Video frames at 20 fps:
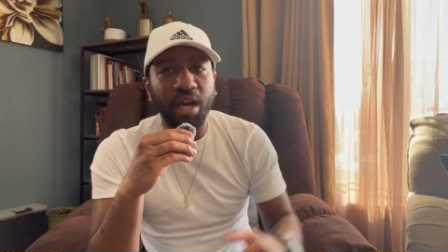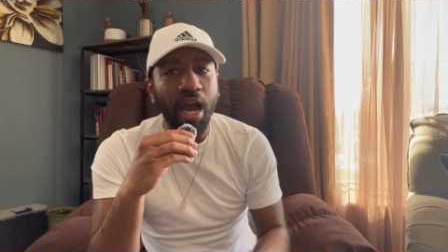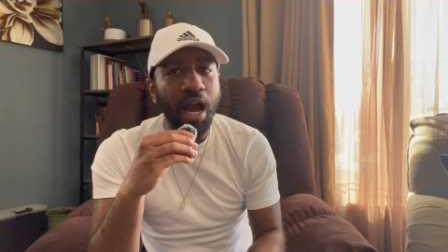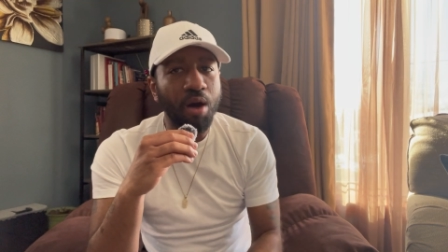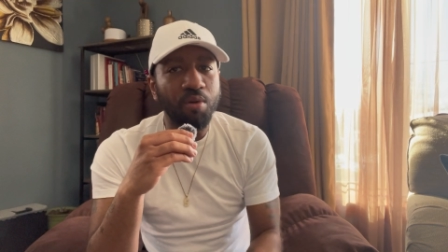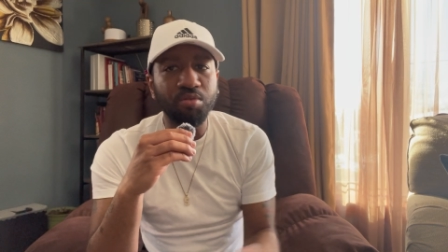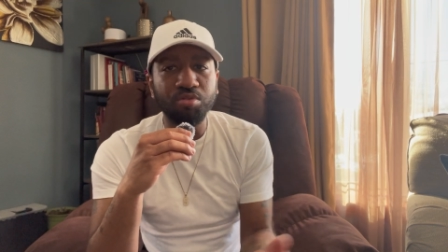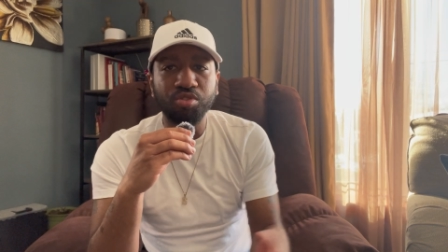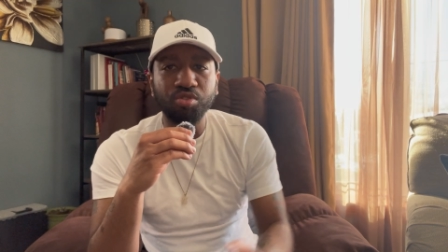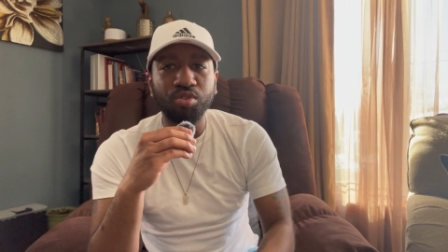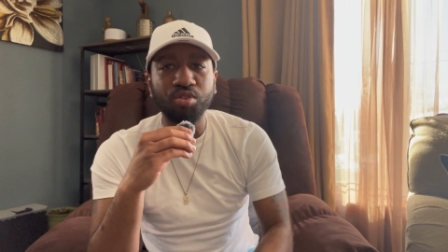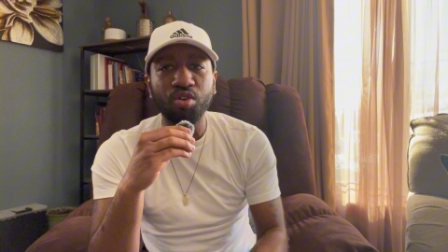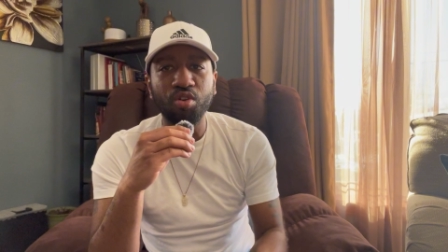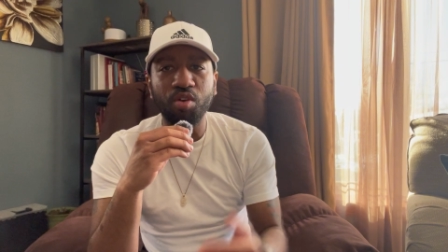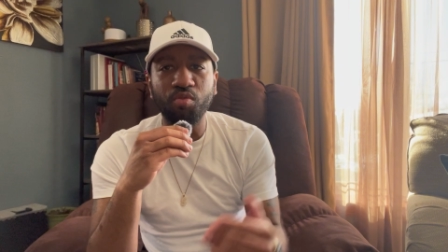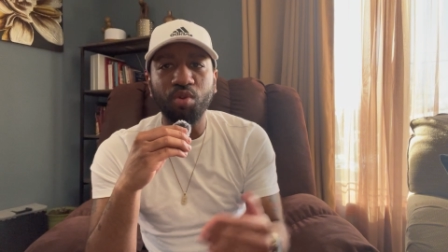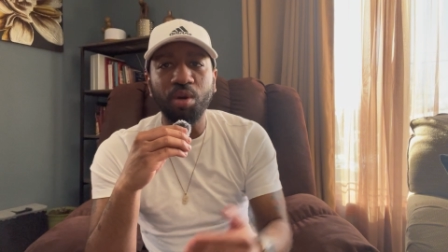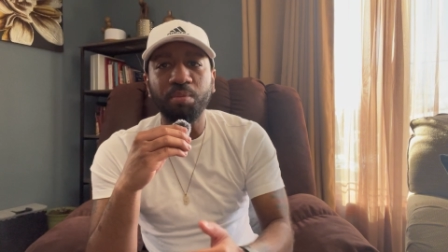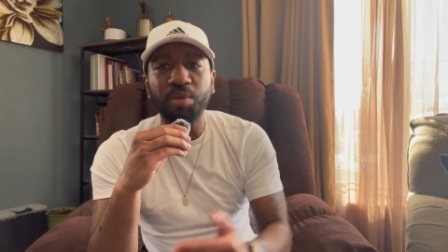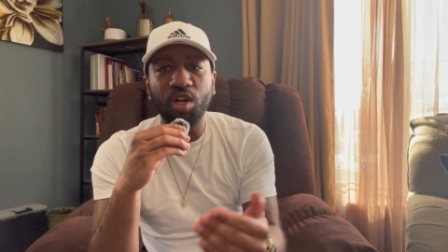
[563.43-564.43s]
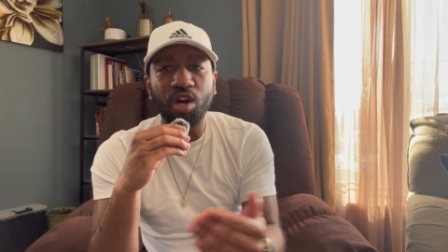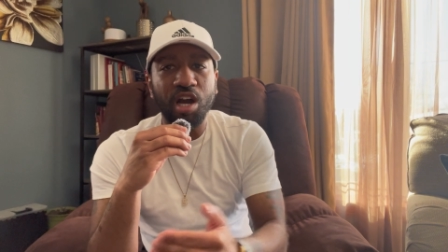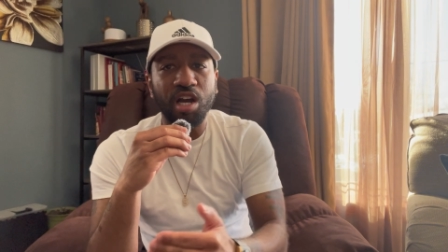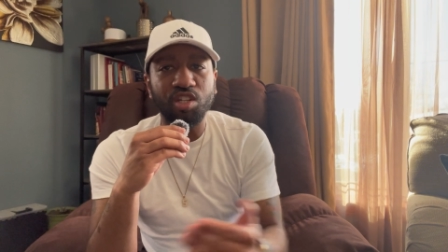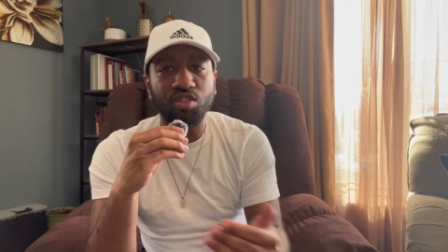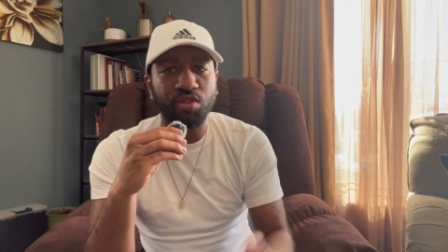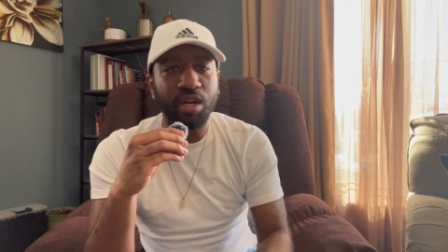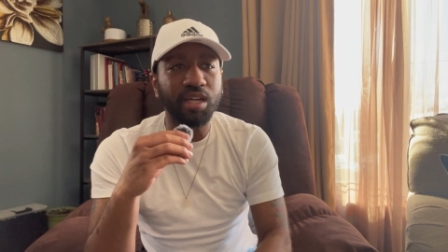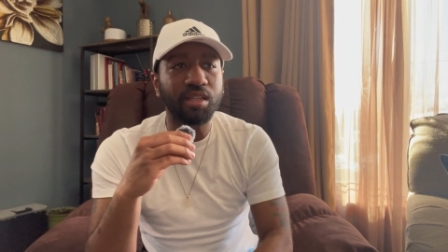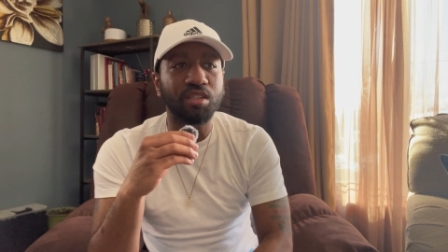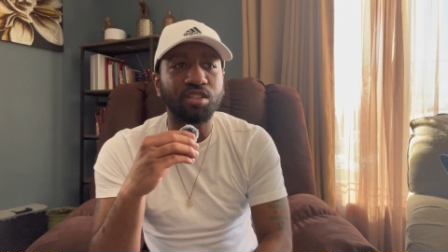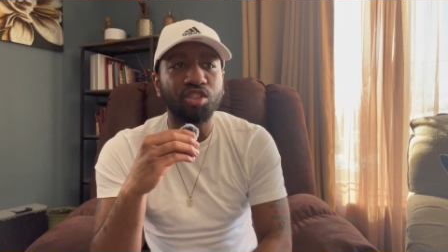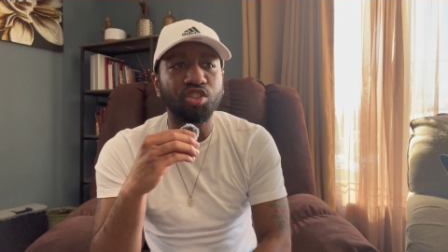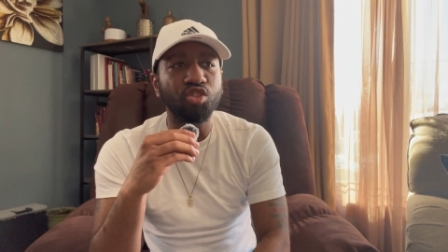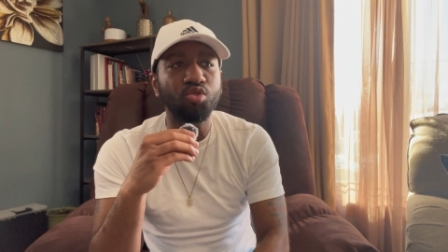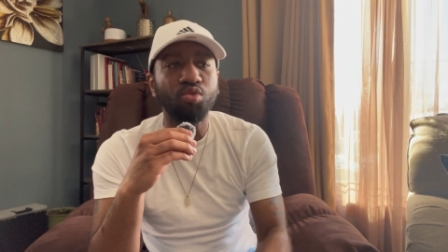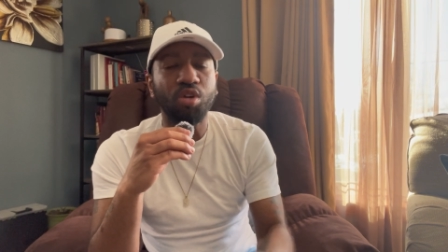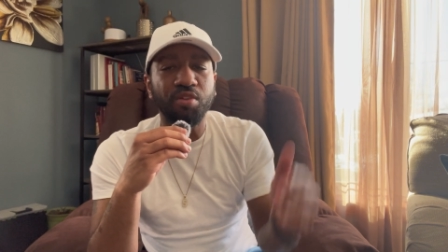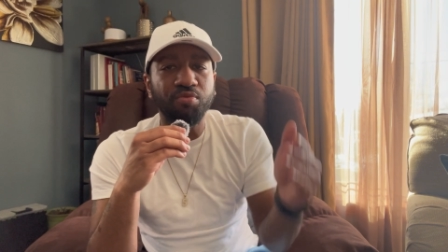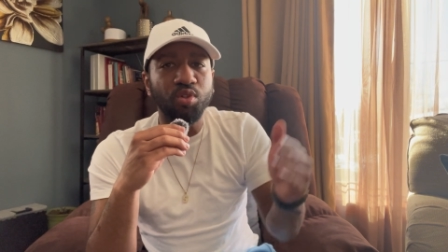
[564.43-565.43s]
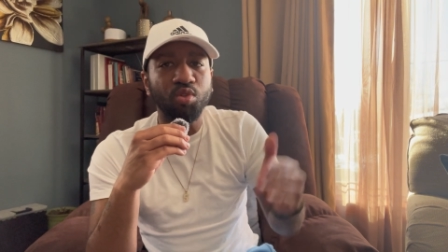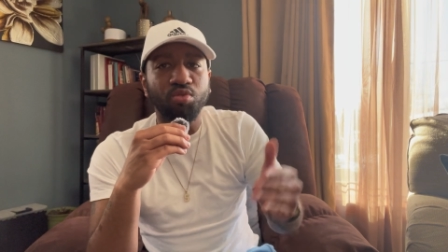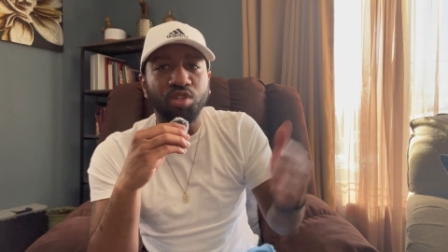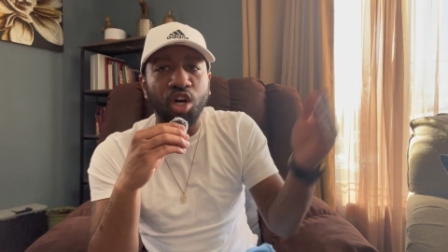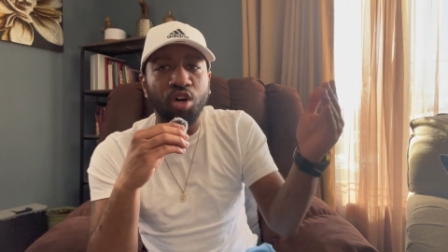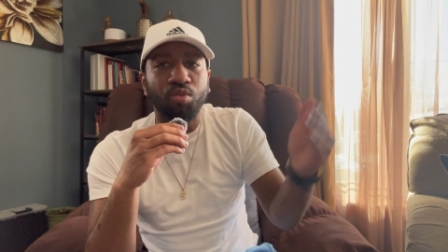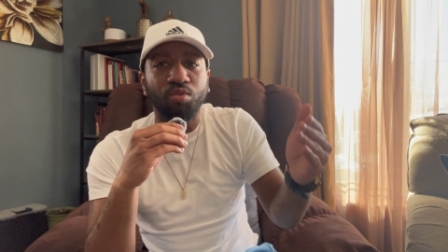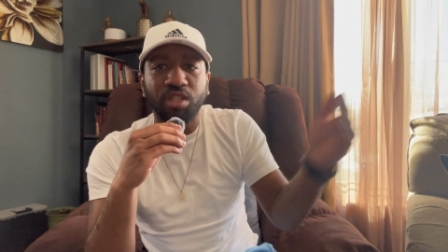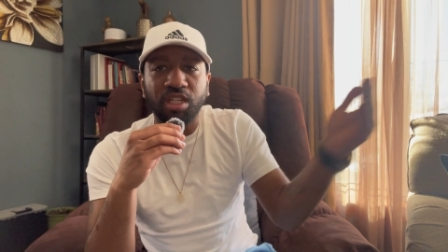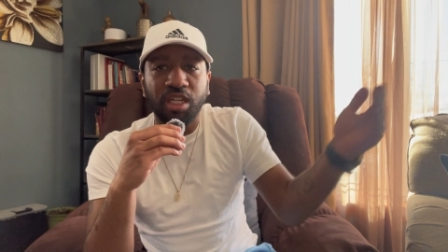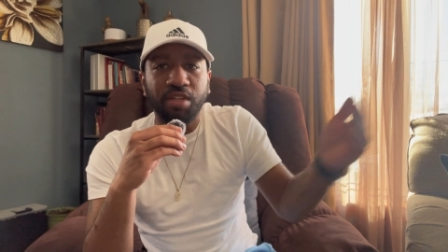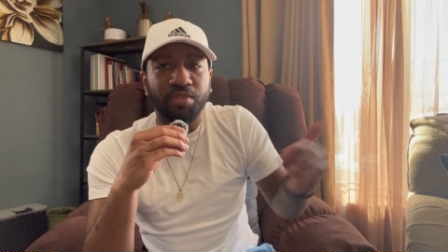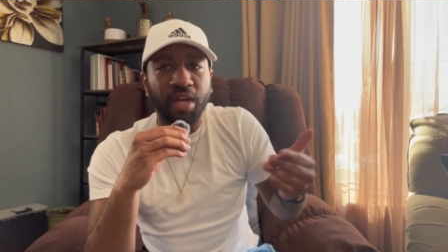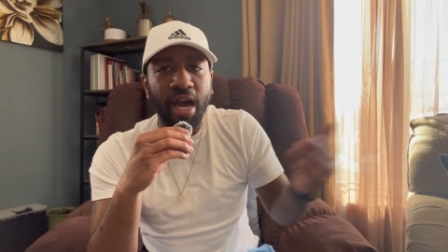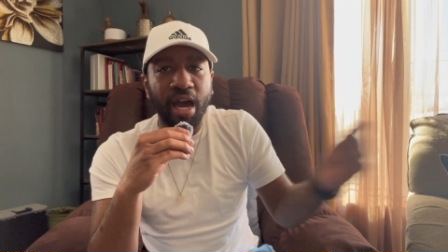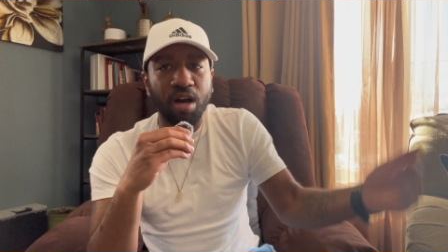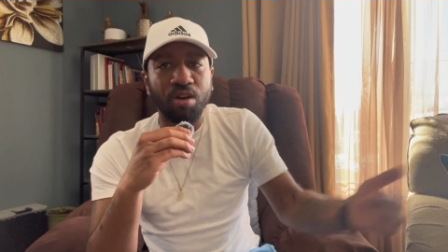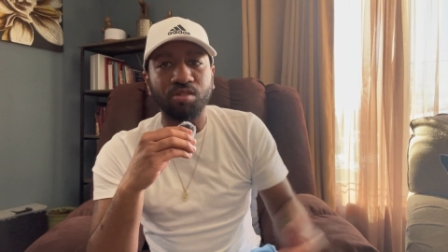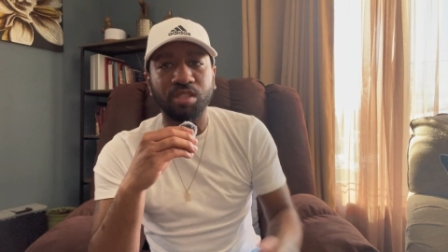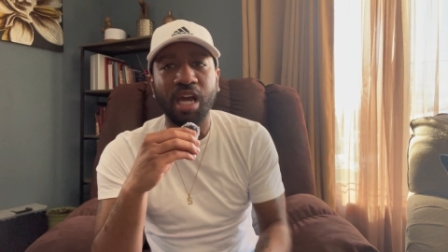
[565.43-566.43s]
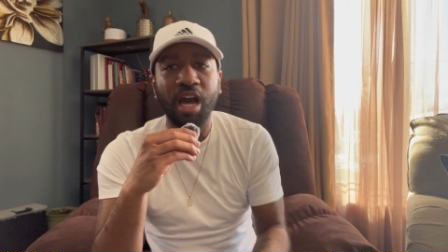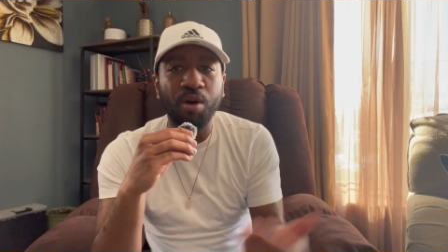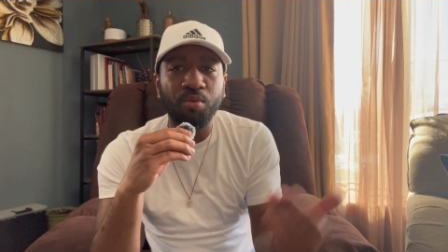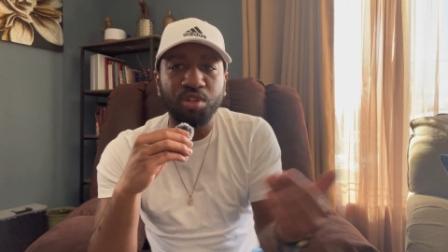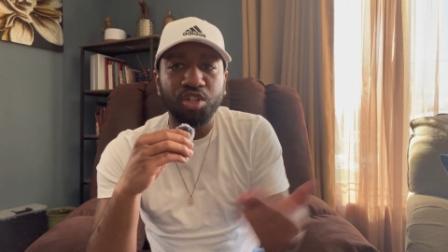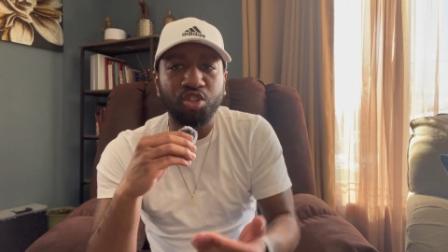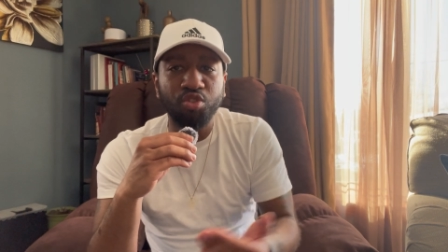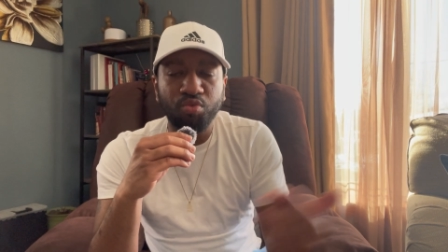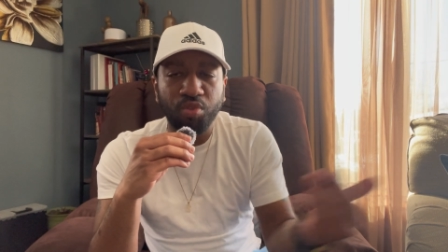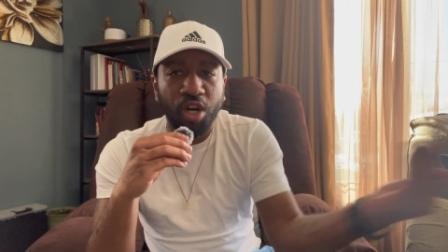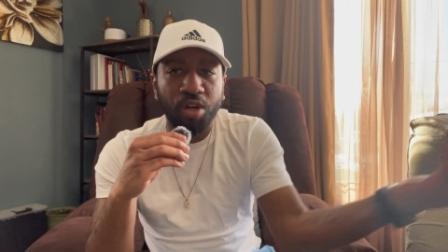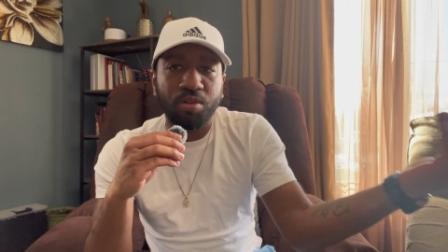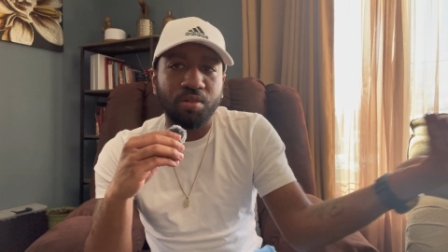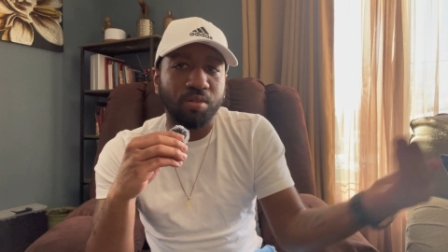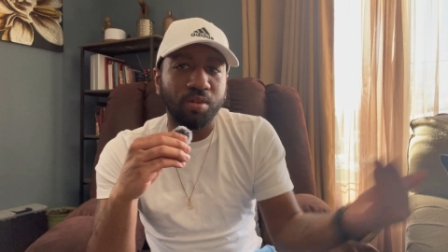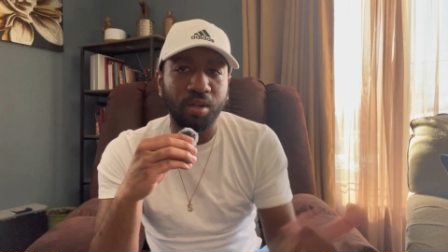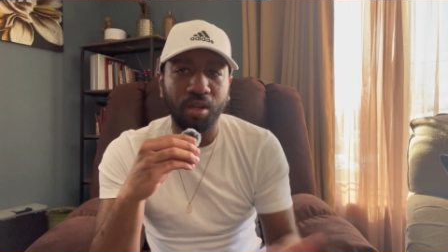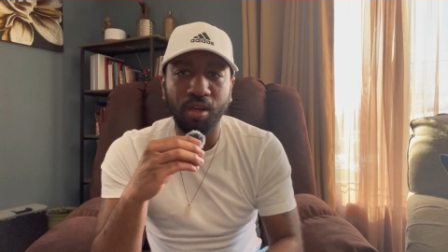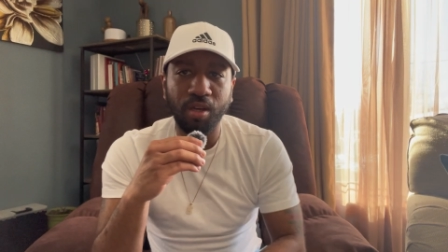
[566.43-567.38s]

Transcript: How would you know if women are attracted to you if you don't leave the house? How would you know?